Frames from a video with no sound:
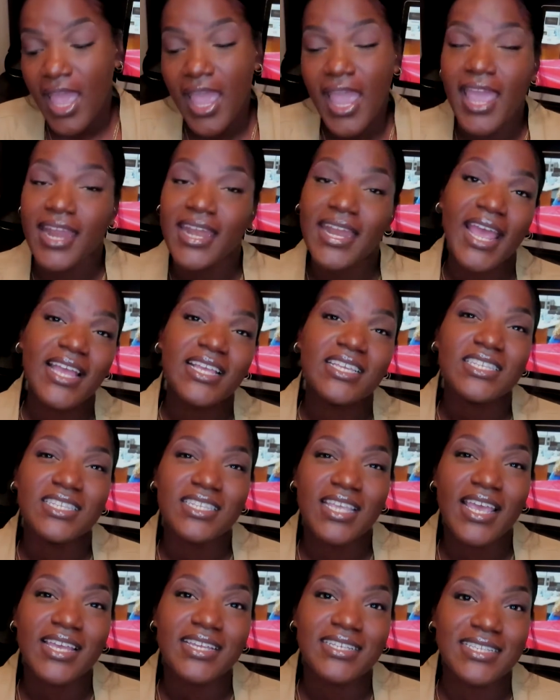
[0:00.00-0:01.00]
And that
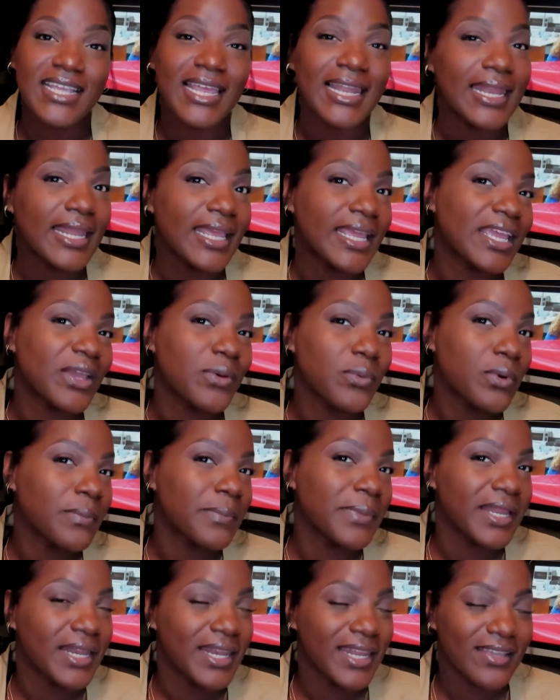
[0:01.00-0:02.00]
says the lien will
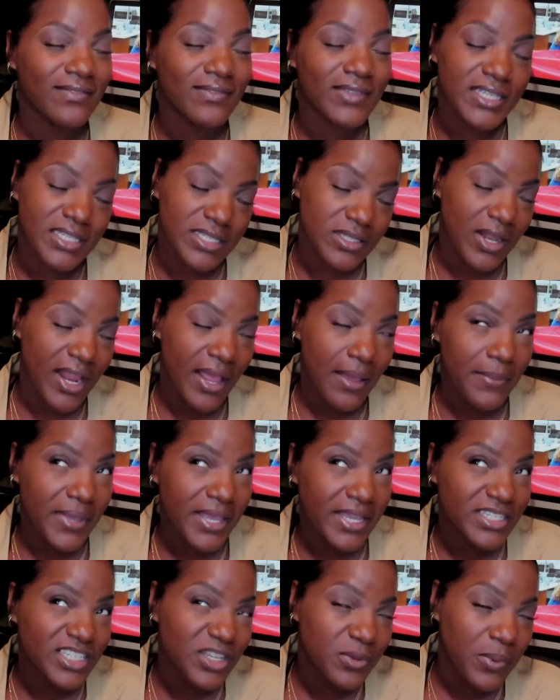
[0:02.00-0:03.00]
be lifted. So that
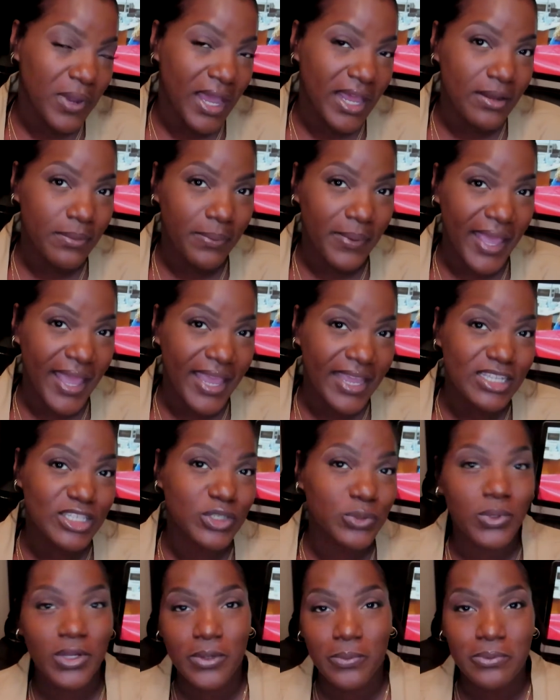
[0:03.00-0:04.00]
means she probably paid
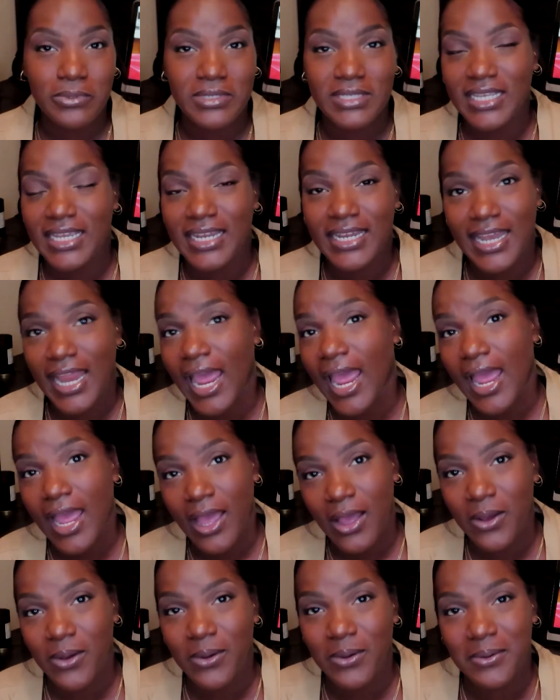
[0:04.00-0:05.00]
20%
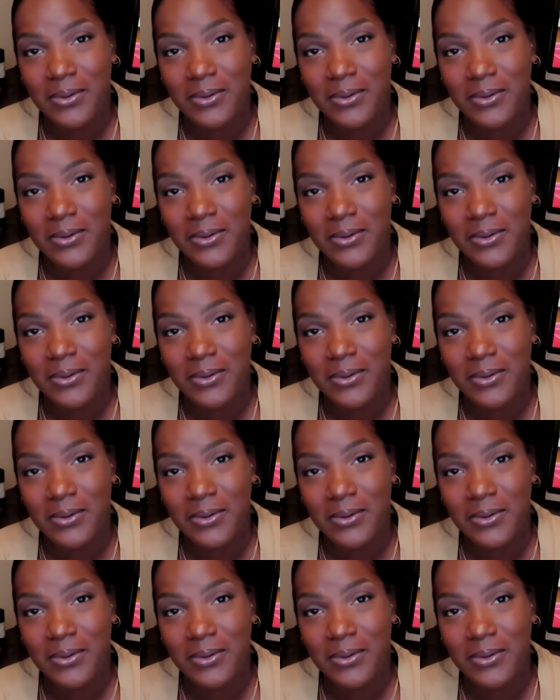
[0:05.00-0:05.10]
down.